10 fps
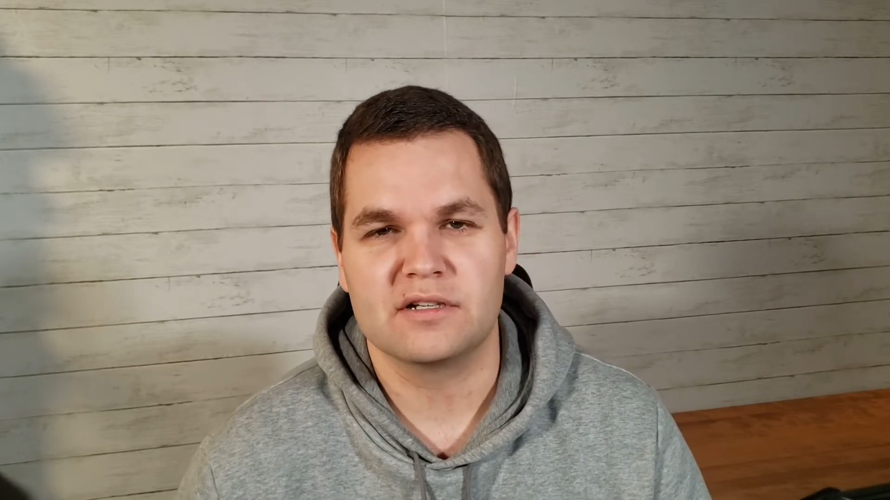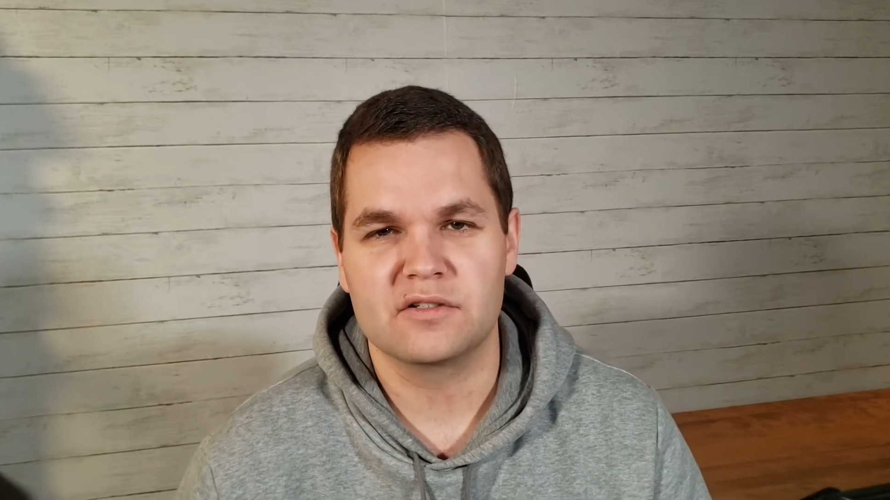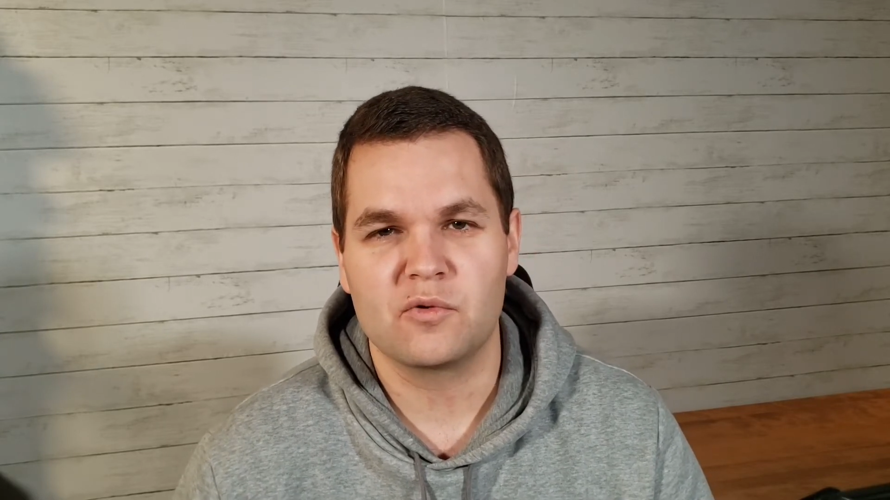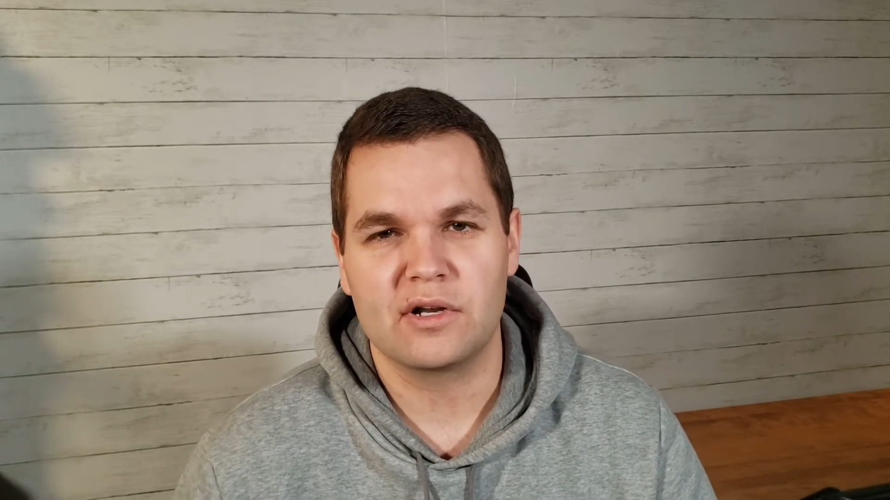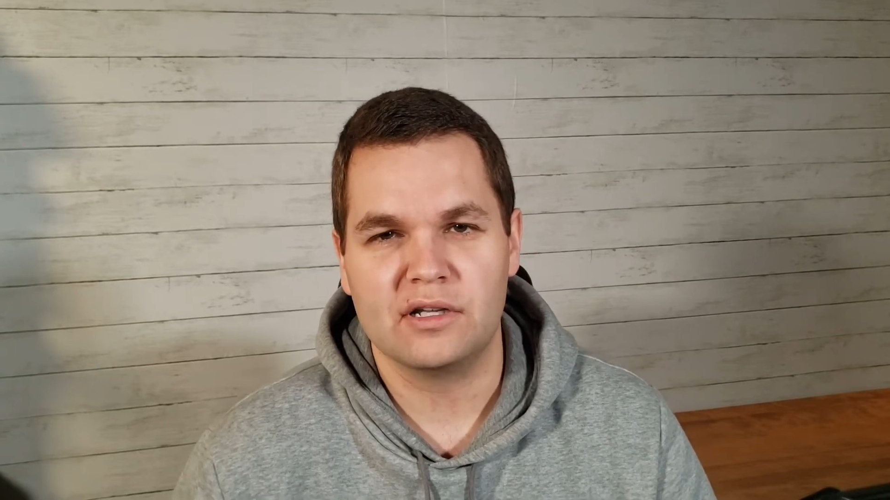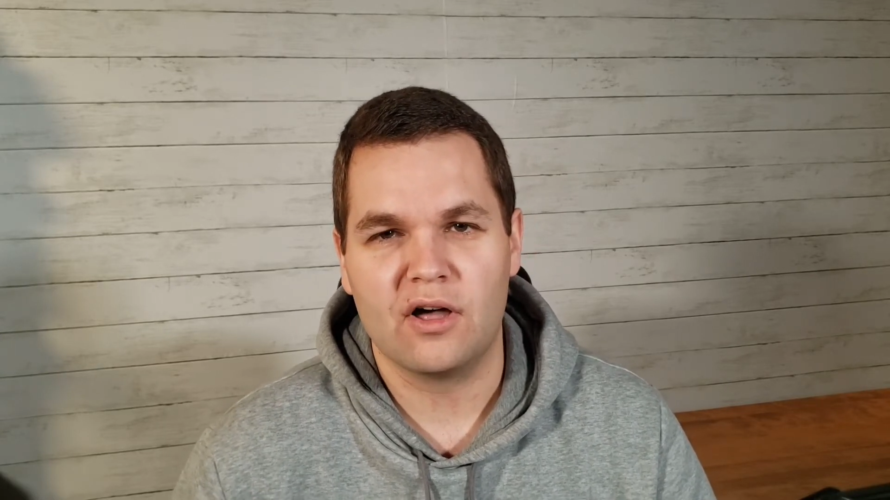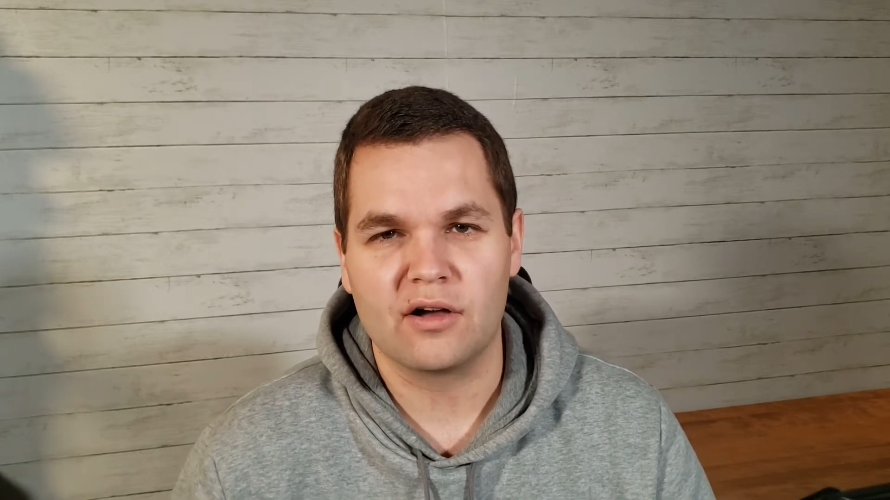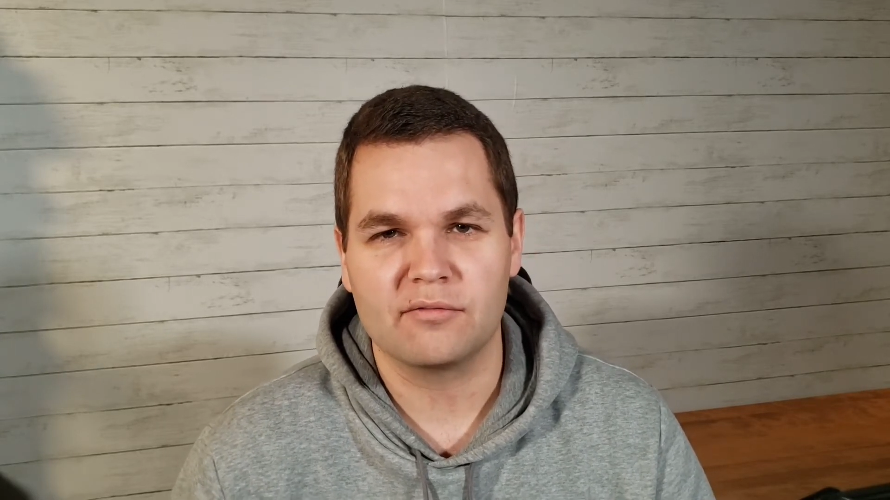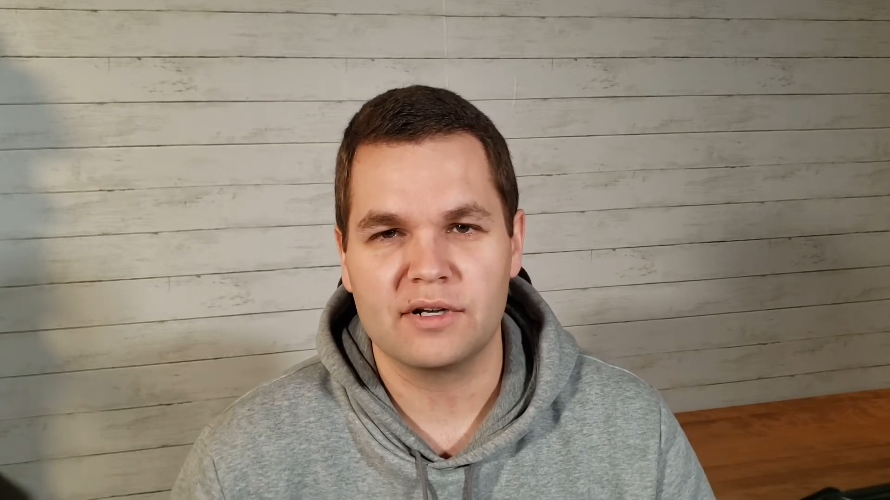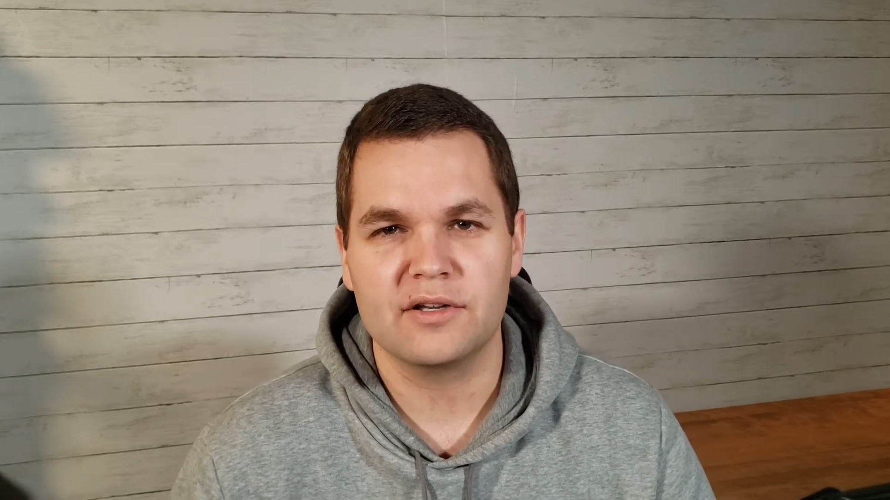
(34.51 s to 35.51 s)
It is quite a
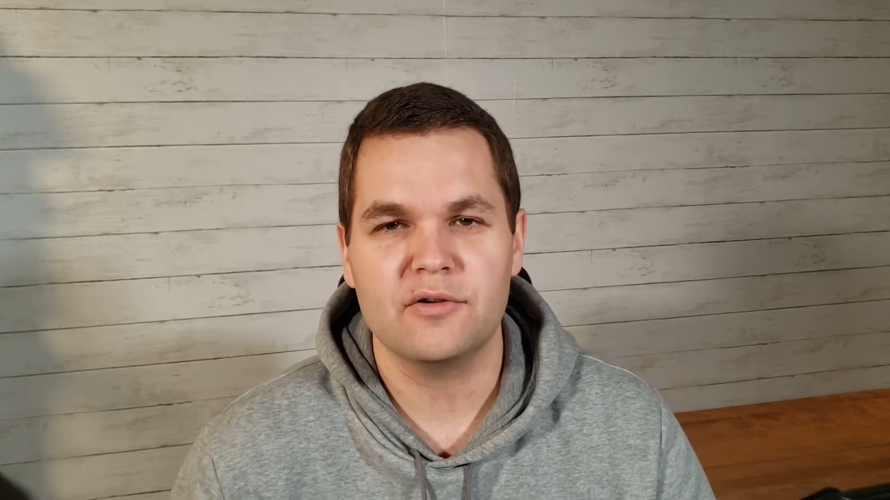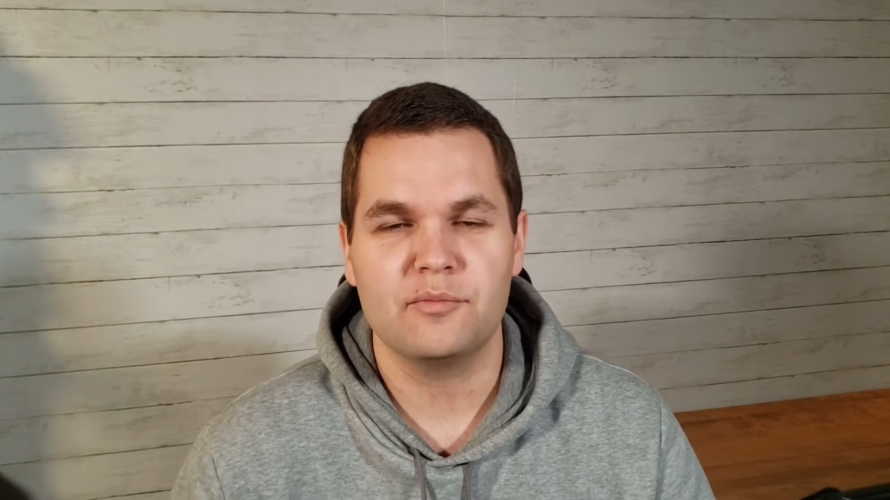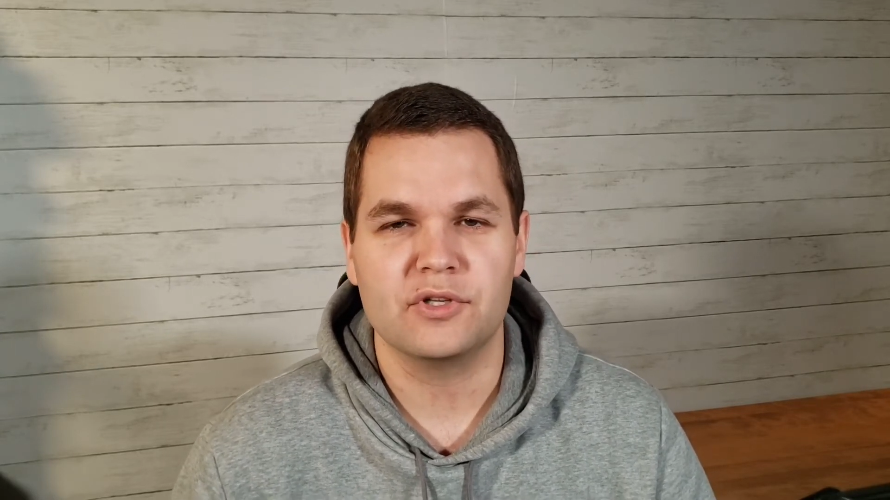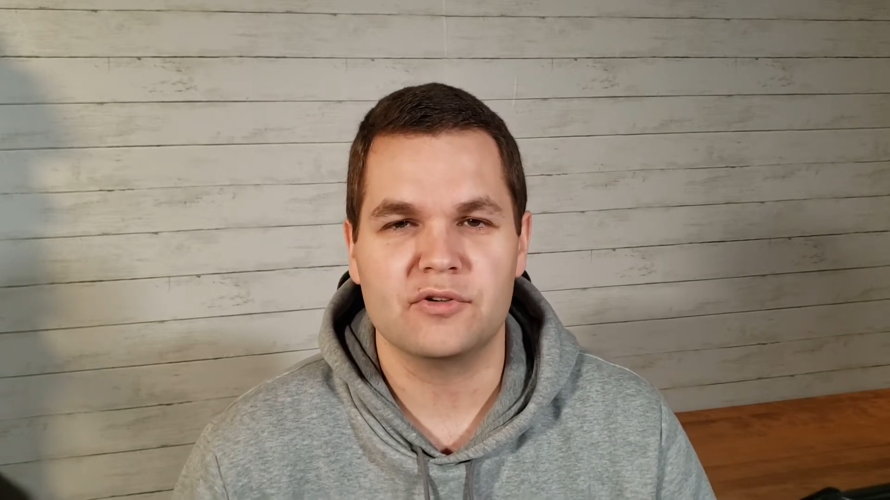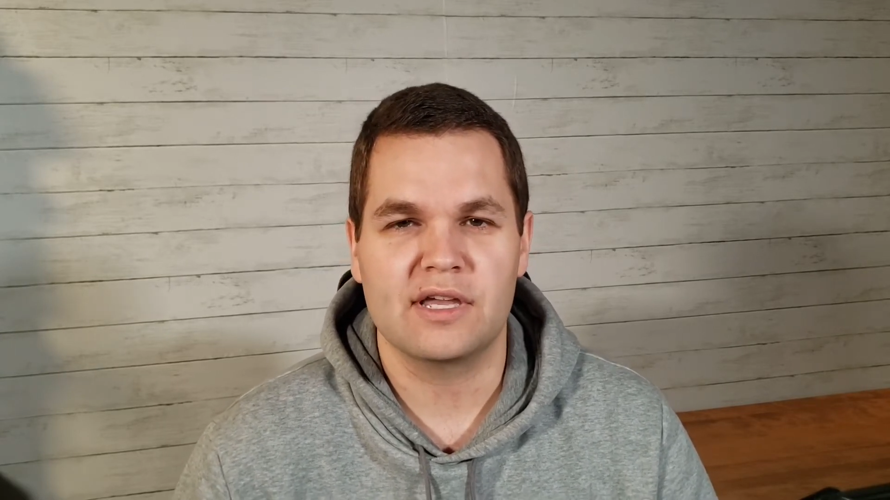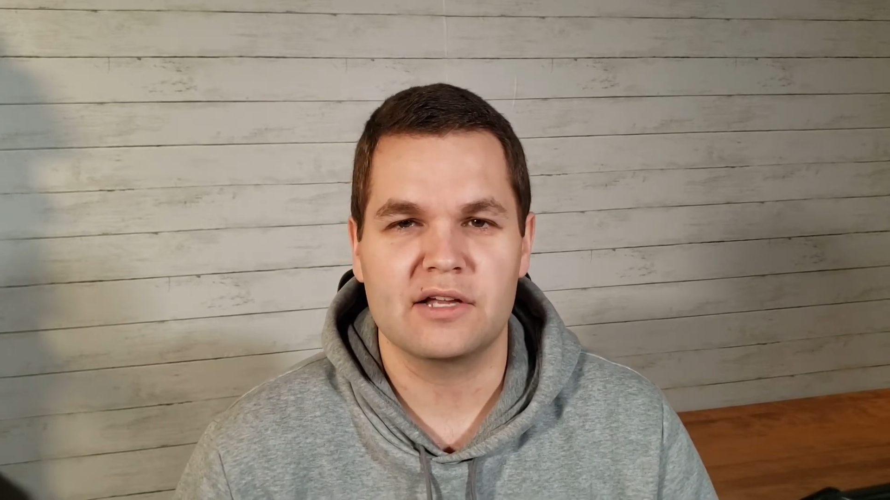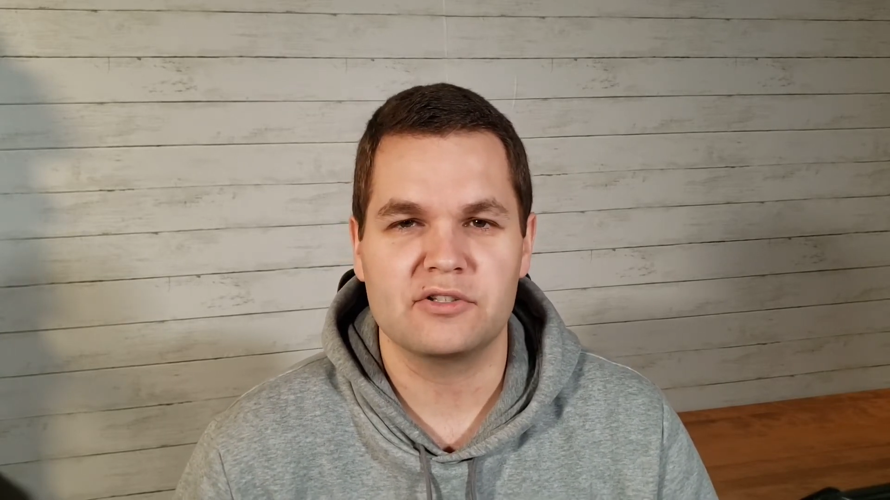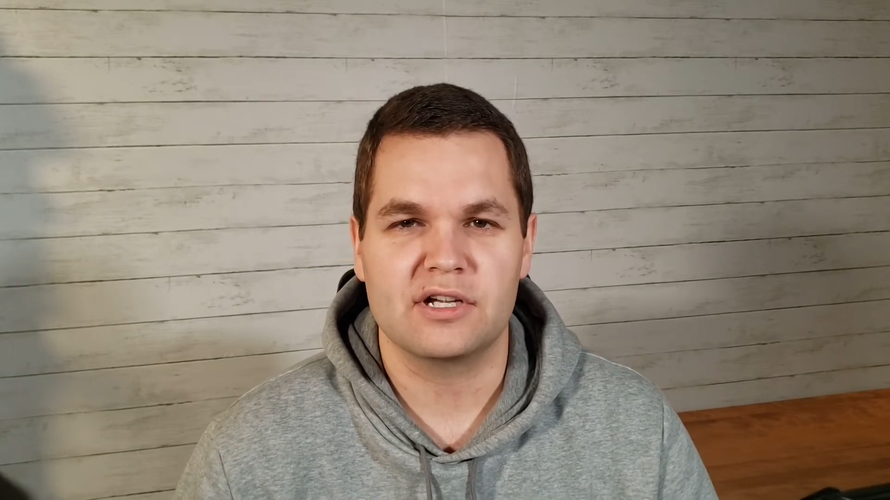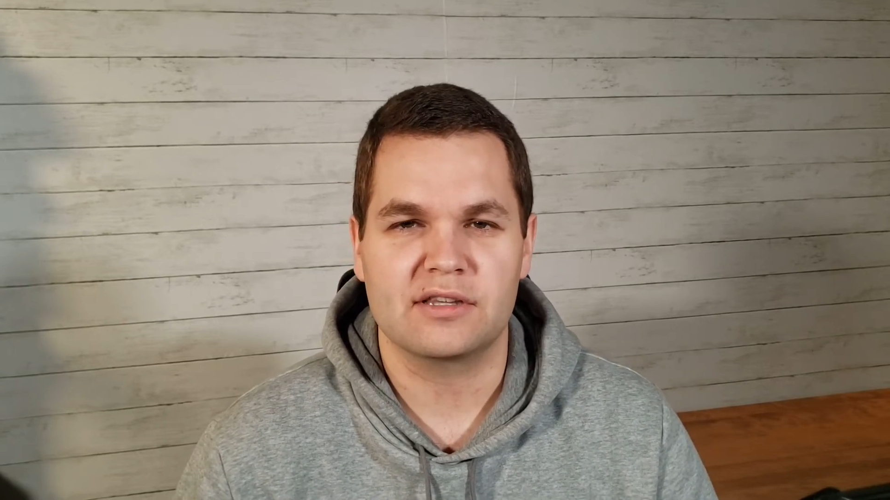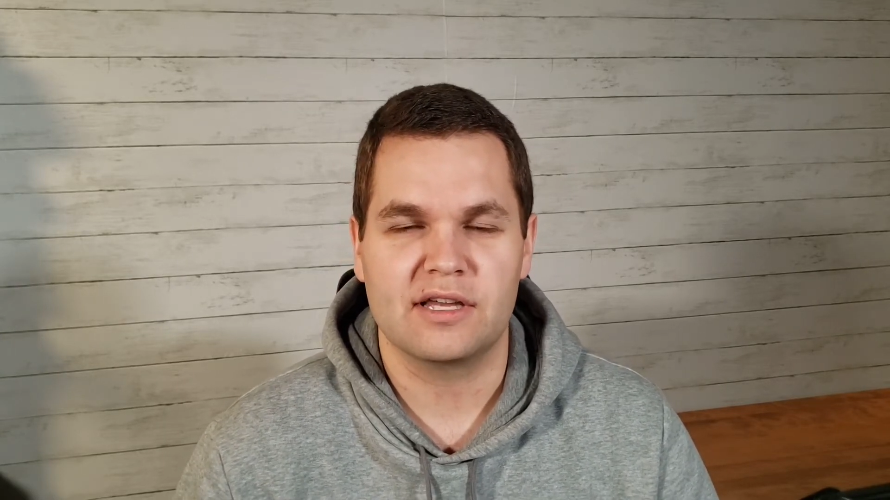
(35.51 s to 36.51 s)
long video, but you can
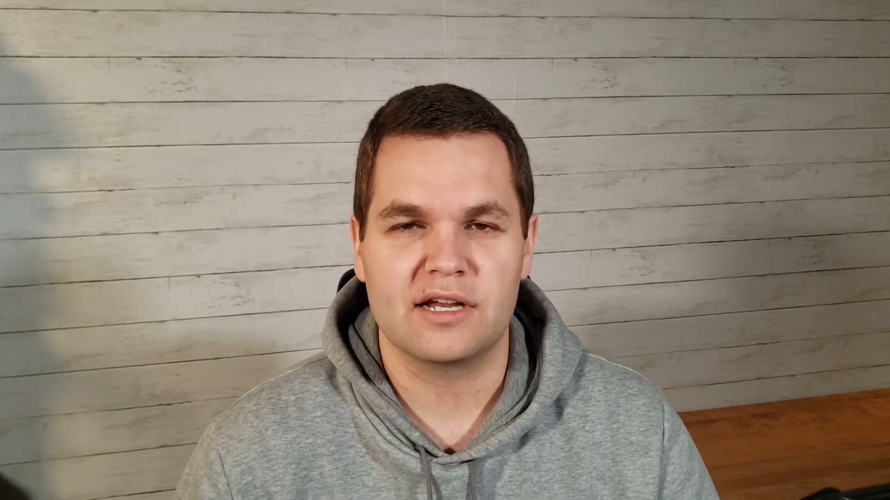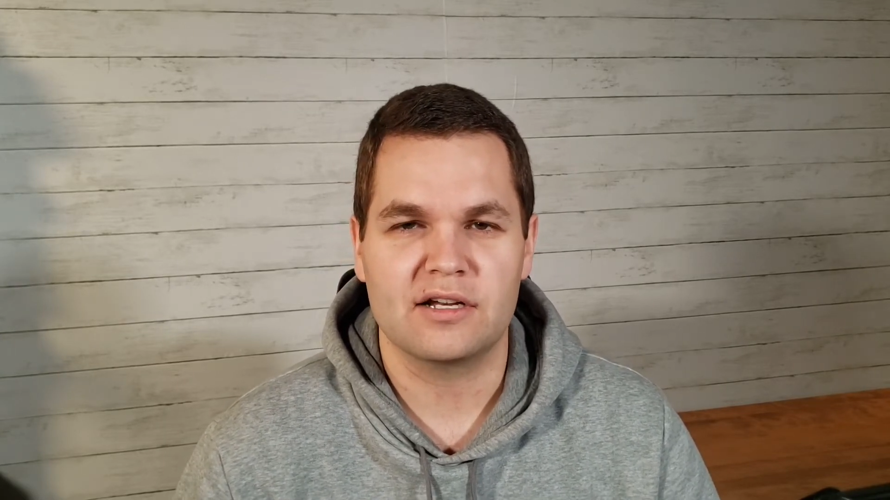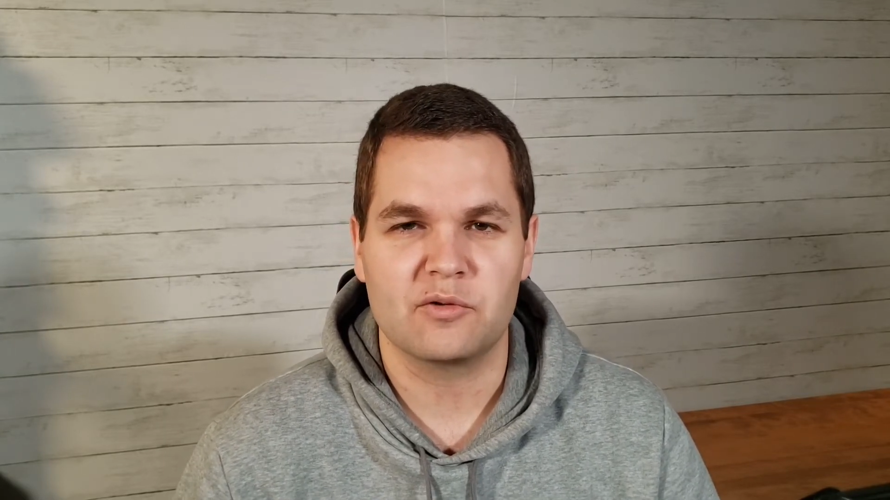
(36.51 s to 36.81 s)
check that out.